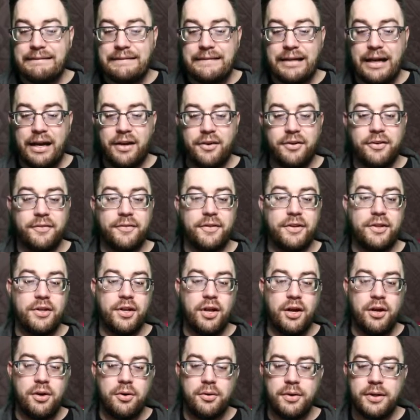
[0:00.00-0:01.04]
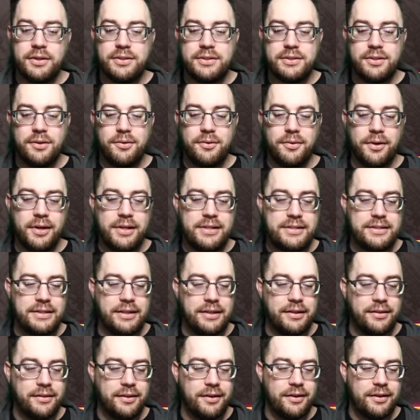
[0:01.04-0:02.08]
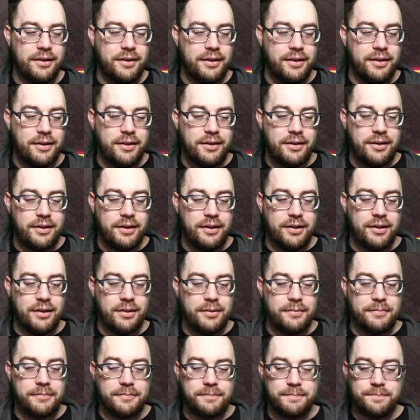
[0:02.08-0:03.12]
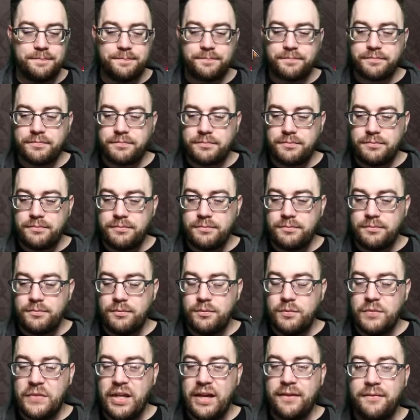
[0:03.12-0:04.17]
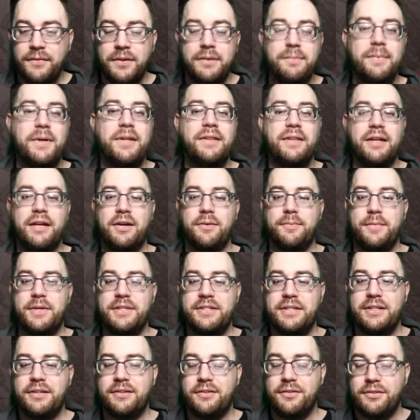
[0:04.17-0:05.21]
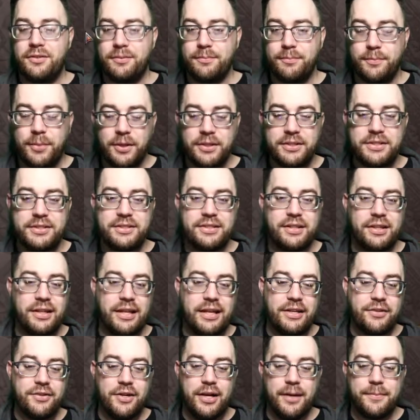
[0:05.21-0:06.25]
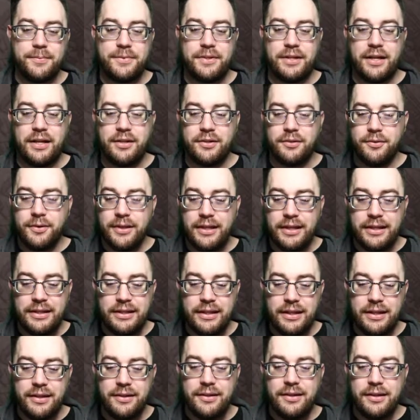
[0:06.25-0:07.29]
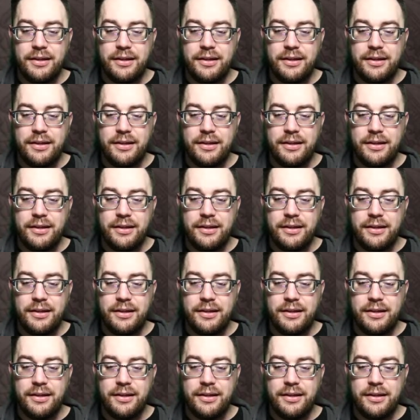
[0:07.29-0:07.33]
I don't even know. That's so crazy. Definitely been there, missing bunches of land drops and not doing anything.